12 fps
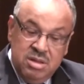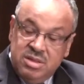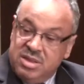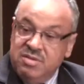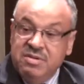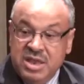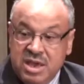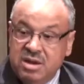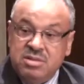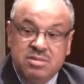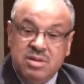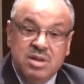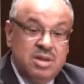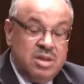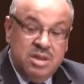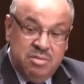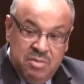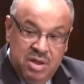7 years.
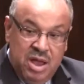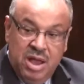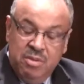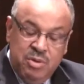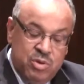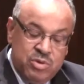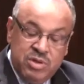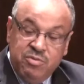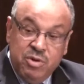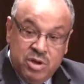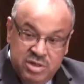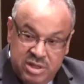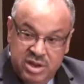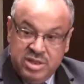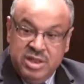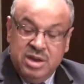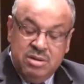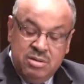Because if we consider
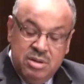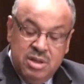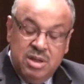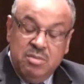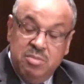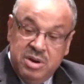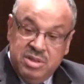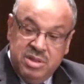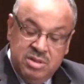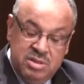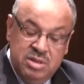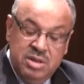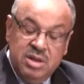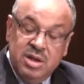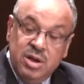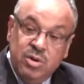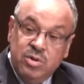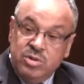10%
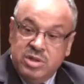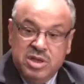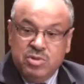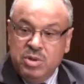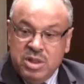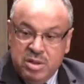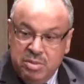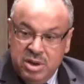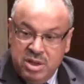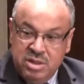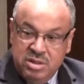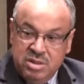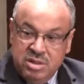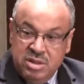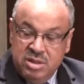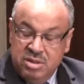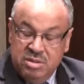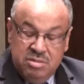growth, it will double in
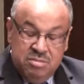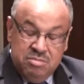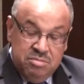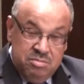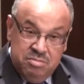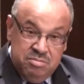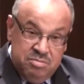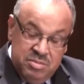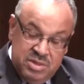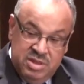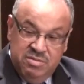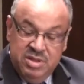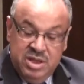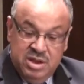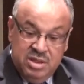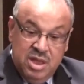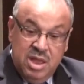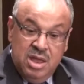7
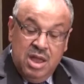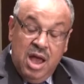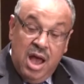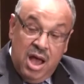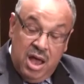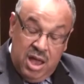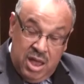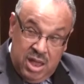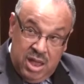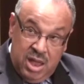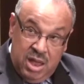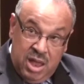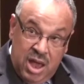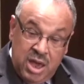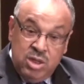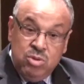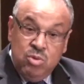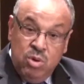years.
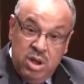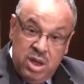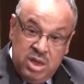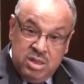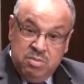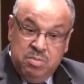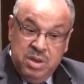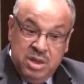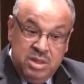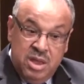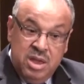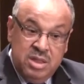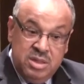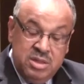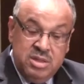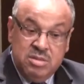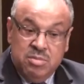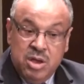I do expect, and
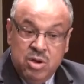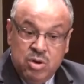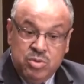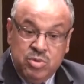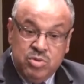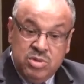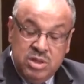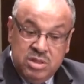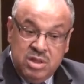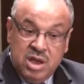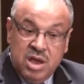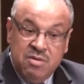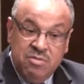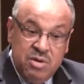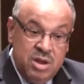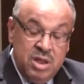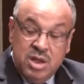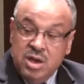this is my hope, to see
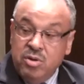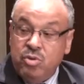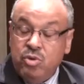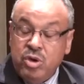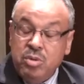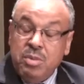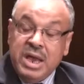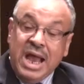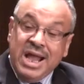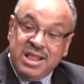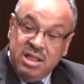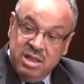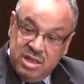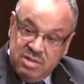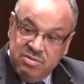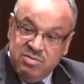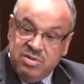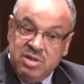Takaful growing by at least
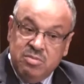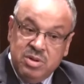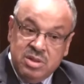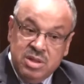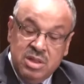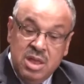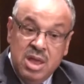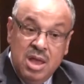15%.